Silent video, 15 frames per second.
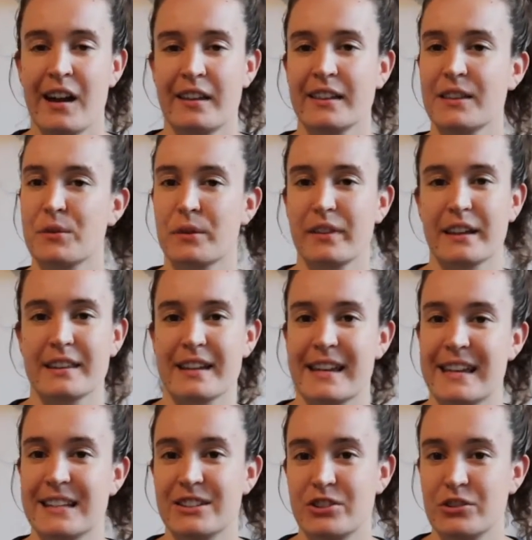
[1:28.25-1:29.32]
I think they were in like the
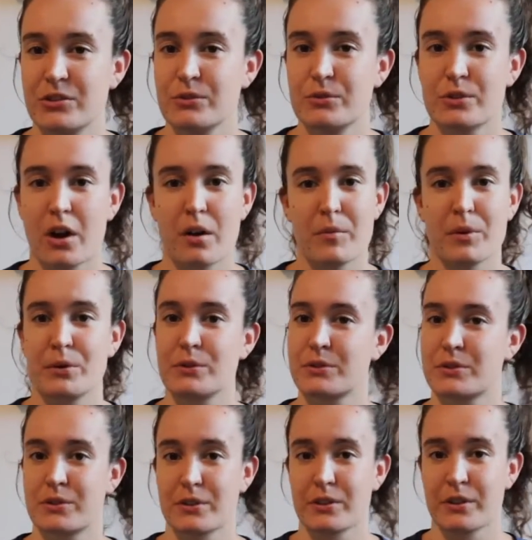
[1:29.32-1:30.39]
kids' shoes
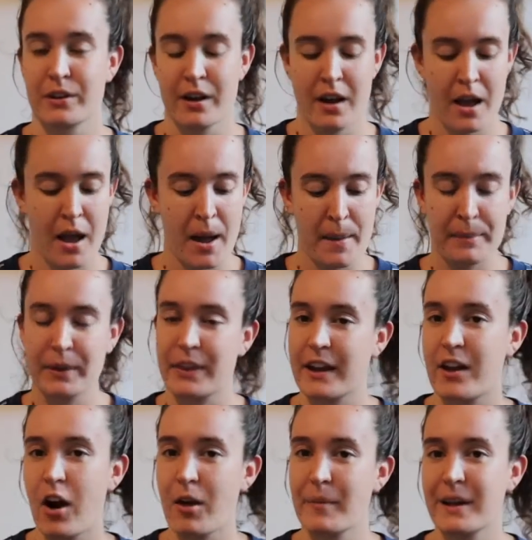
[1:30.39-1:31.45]
almost, or but they
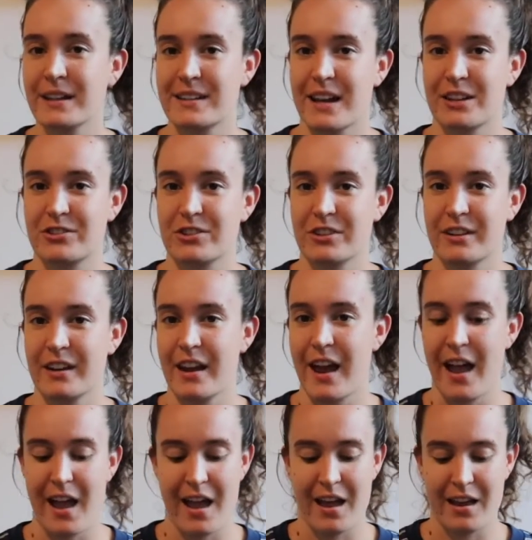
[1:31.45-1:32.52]
caught my attention,
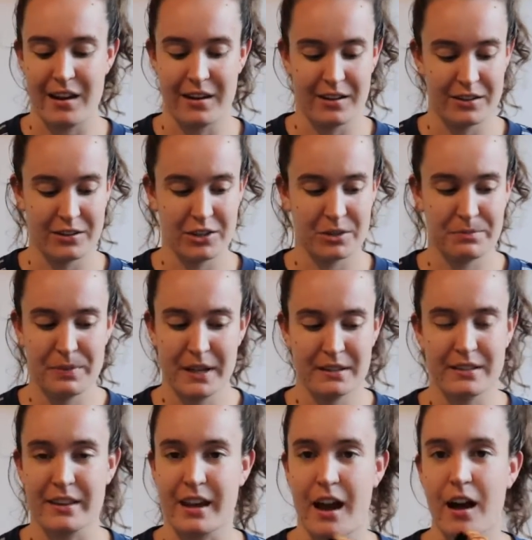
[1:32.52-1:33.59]
and just
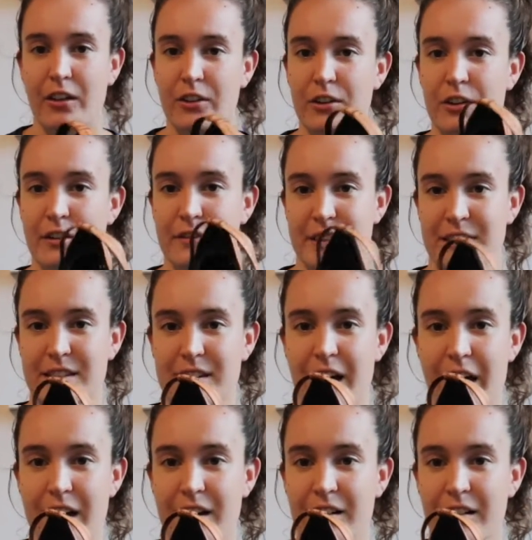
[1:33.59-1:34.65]
because of the color and the
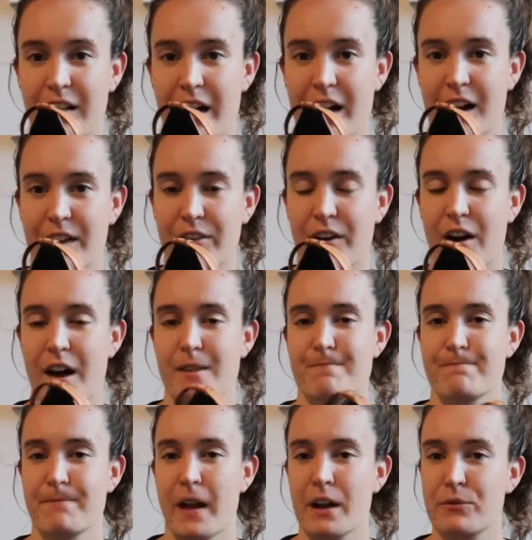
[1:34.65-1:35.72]
style, and I thought
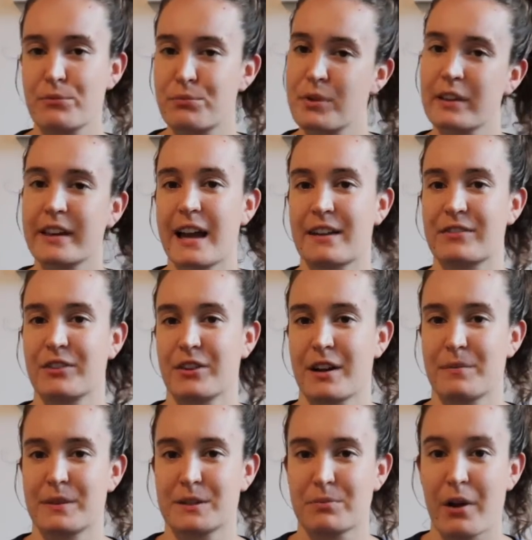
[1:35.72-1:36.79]
I really have to look
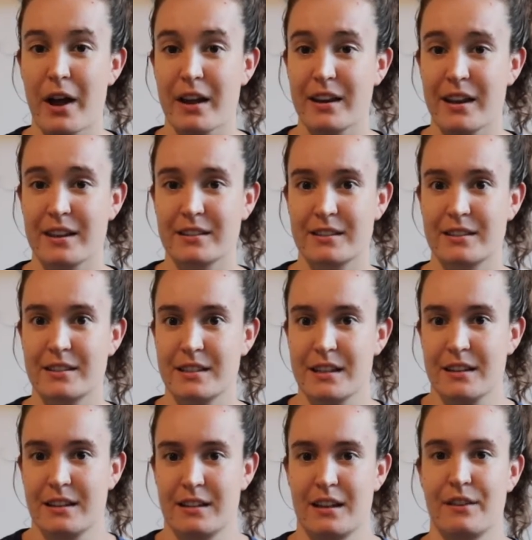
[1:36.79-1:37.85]
up this brand and
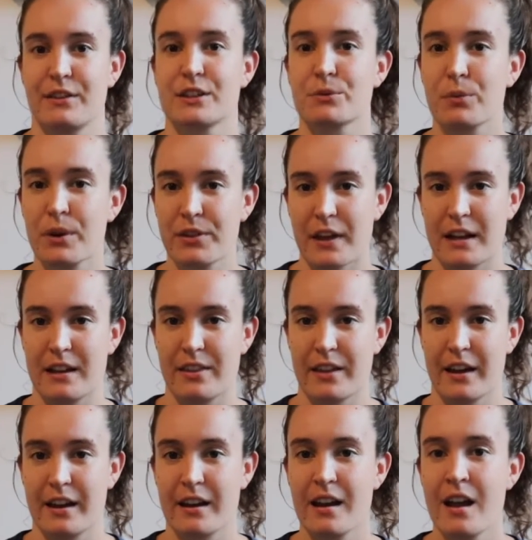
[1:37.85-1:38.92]
see if it's worth
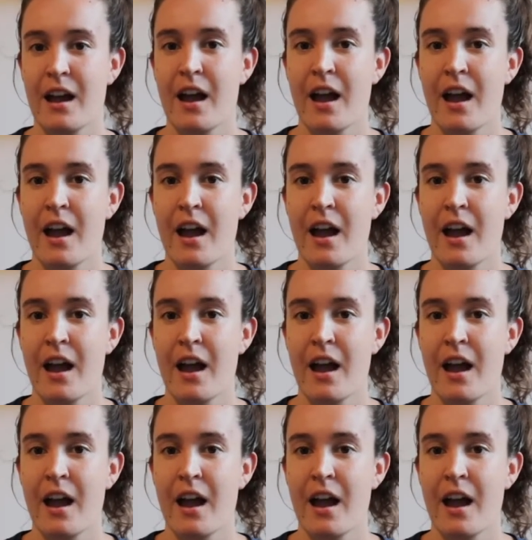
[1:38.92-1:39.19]
anything.